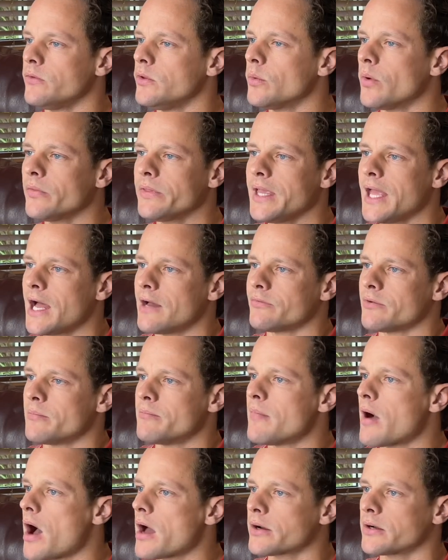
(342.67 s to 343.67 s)
you only have a
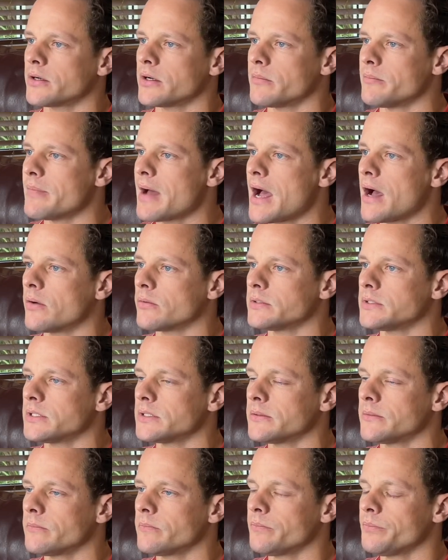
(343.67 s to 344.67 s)
moderate amount,
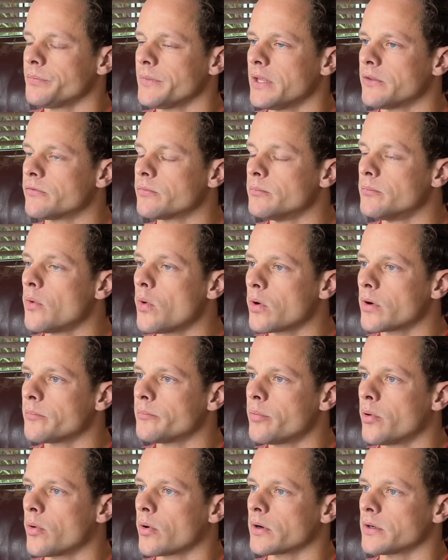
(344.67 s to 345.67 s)
it's more
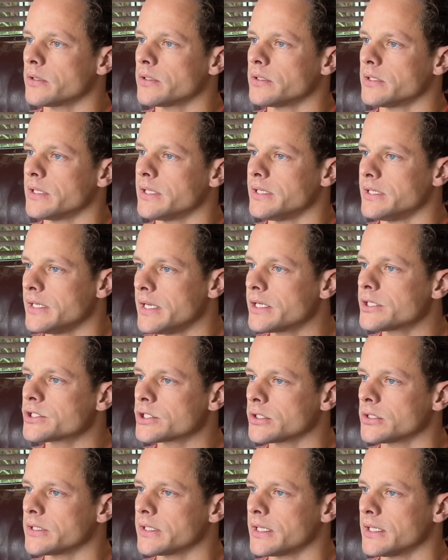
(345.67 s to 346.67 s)
important
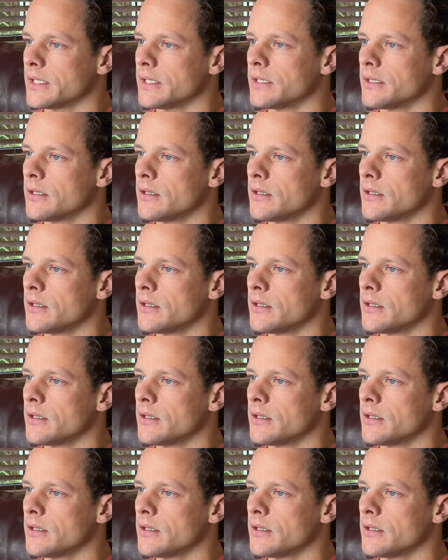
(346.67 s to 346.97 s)
initially